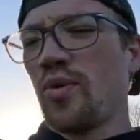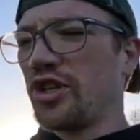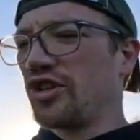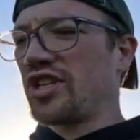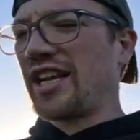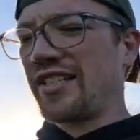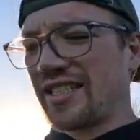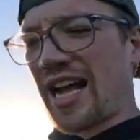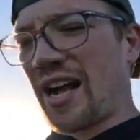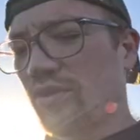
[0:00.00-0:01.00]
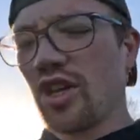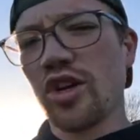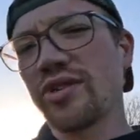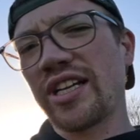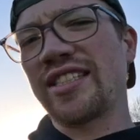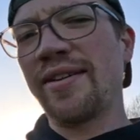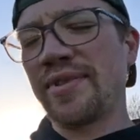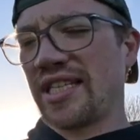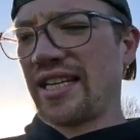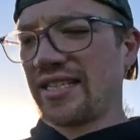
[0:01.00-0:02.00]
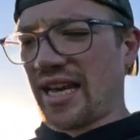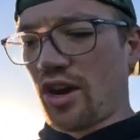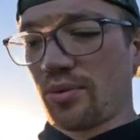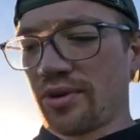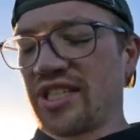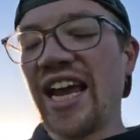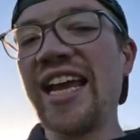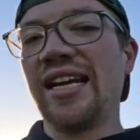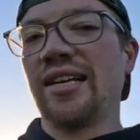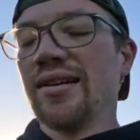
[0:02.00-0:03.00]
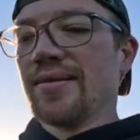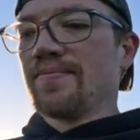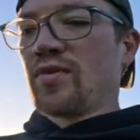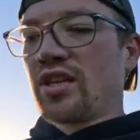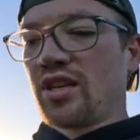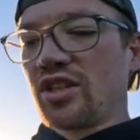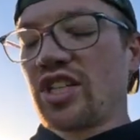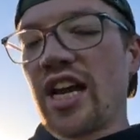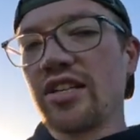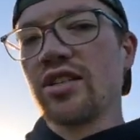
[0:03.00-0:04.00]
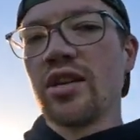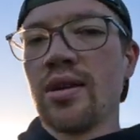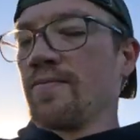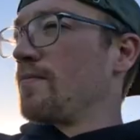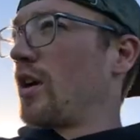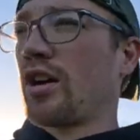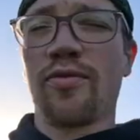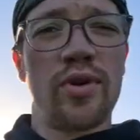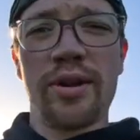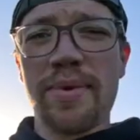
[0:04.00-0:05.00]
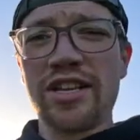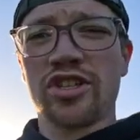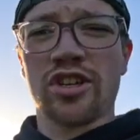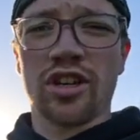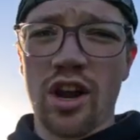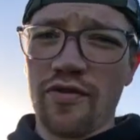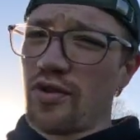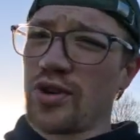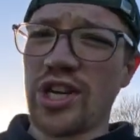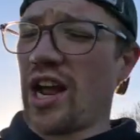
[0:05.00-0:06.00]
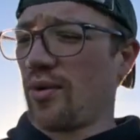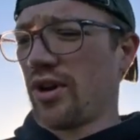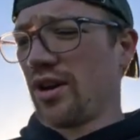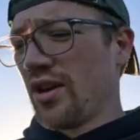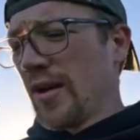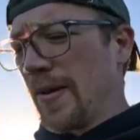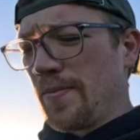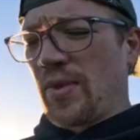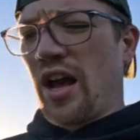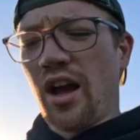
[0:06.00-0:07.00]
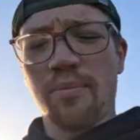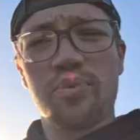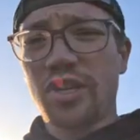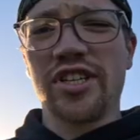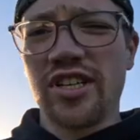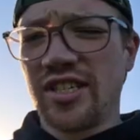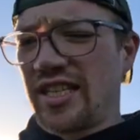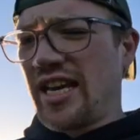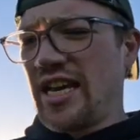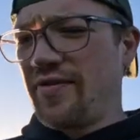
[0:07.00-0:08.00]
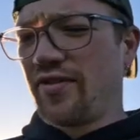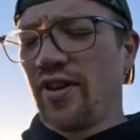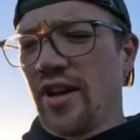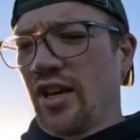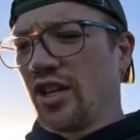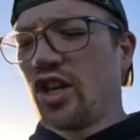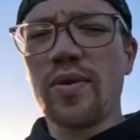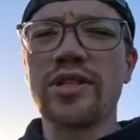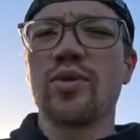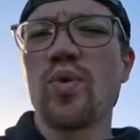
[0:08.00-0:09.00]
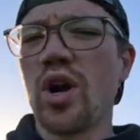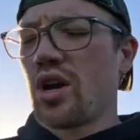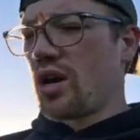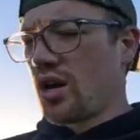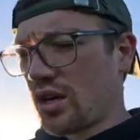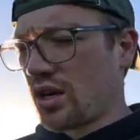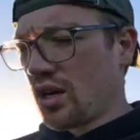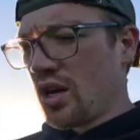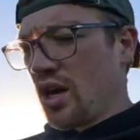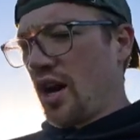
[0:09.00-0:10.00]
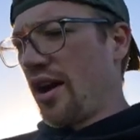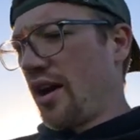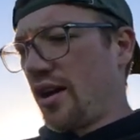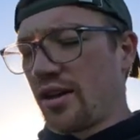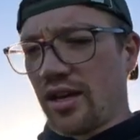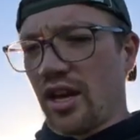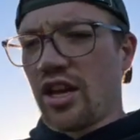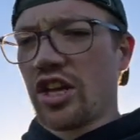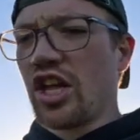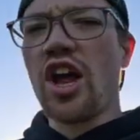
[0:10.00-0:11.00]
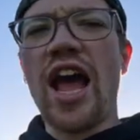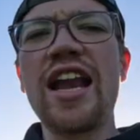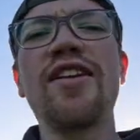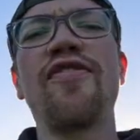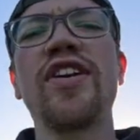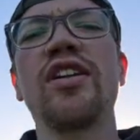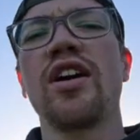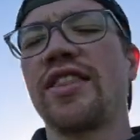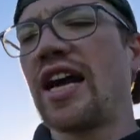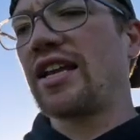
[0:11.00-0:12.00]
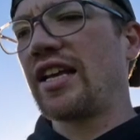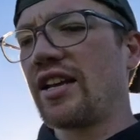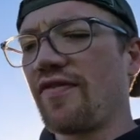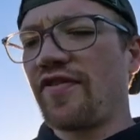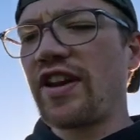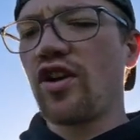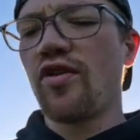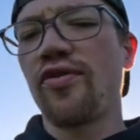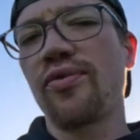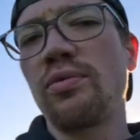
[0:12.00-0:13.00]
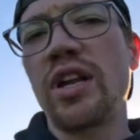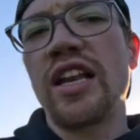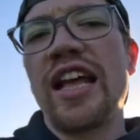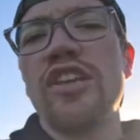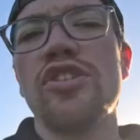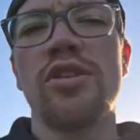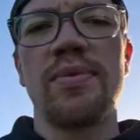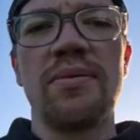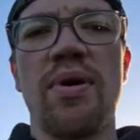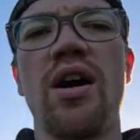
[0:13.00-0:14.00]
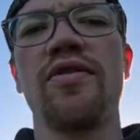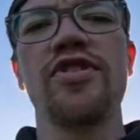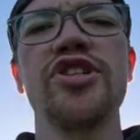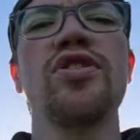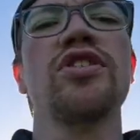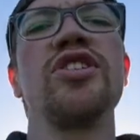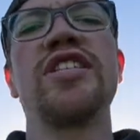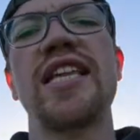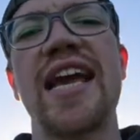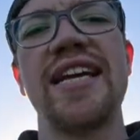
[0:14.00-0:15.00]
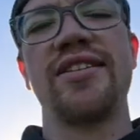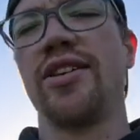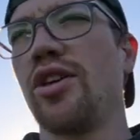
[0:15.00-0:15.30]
want you to list down those activities that are routine, such as, like I've already mentioned, going for a shower, brushing your teeth, going to work, you know, anything like that you can think of that used to be part of a structured day to